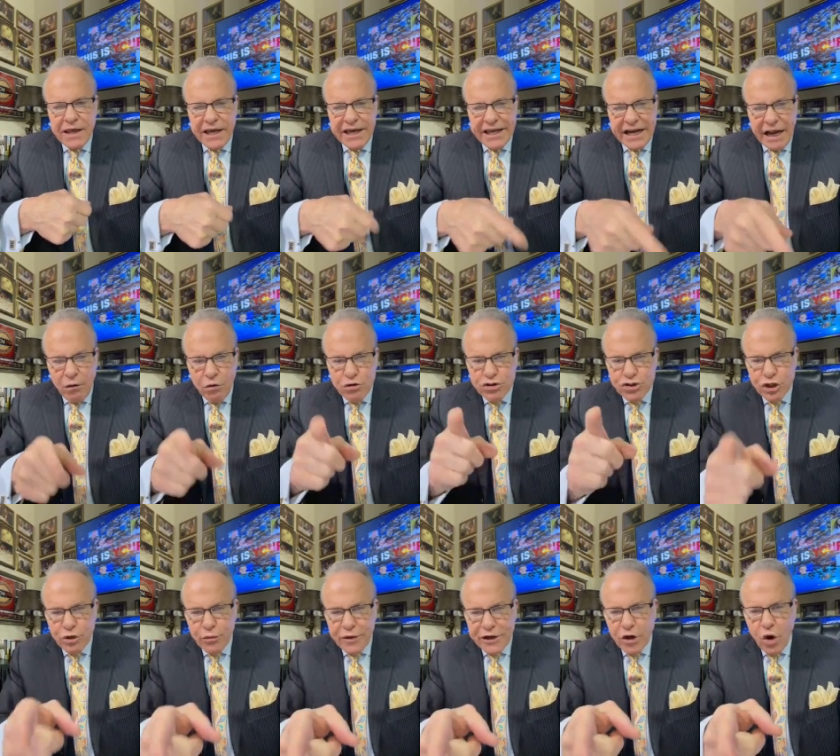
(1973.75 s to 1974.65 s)
And I want
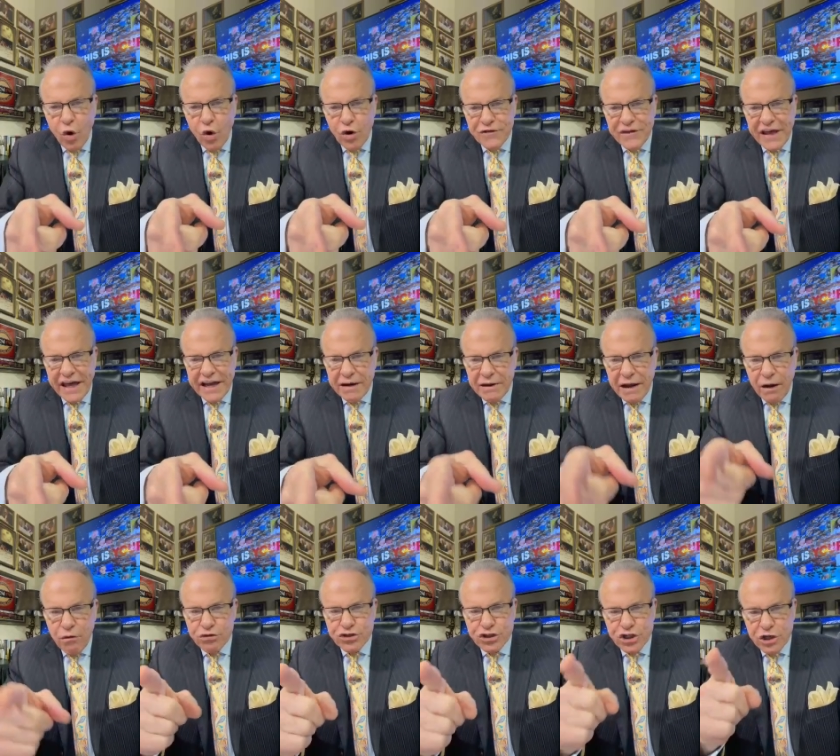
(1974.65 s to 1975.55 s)
you to record that and
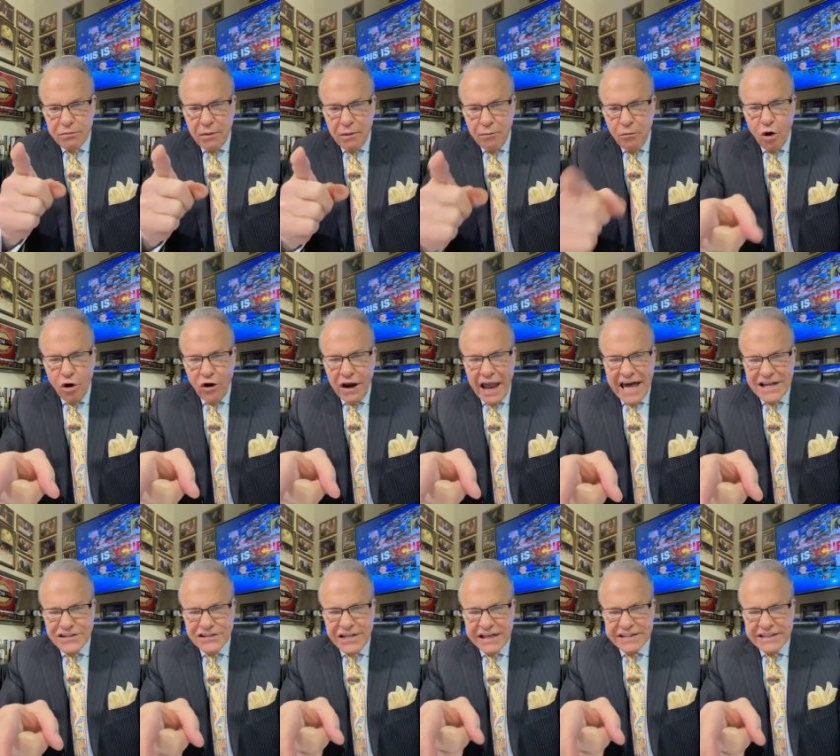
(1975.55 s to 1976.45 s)
I want you to
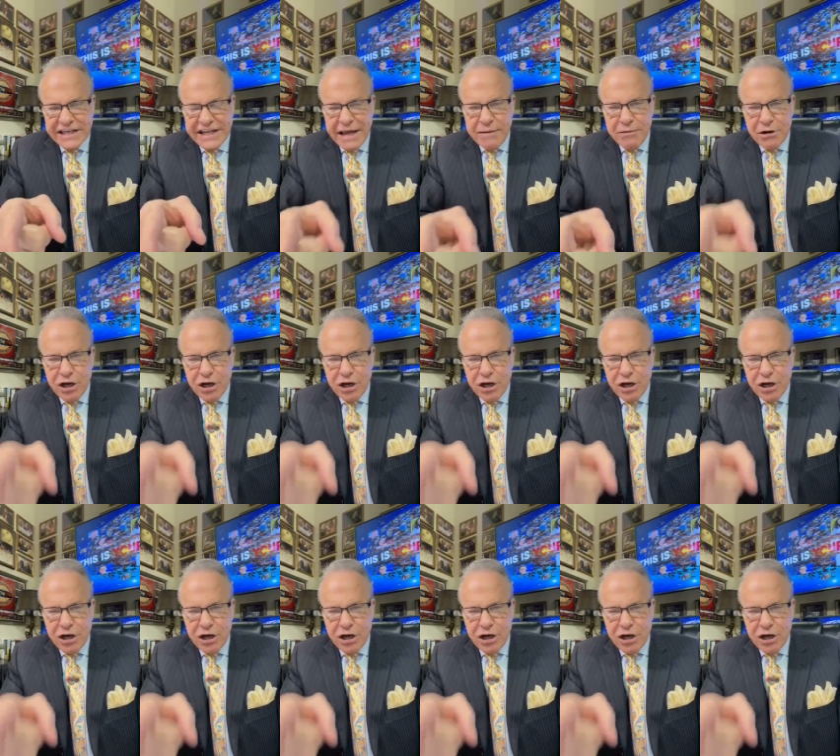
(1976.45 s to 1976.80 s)
memorialize that today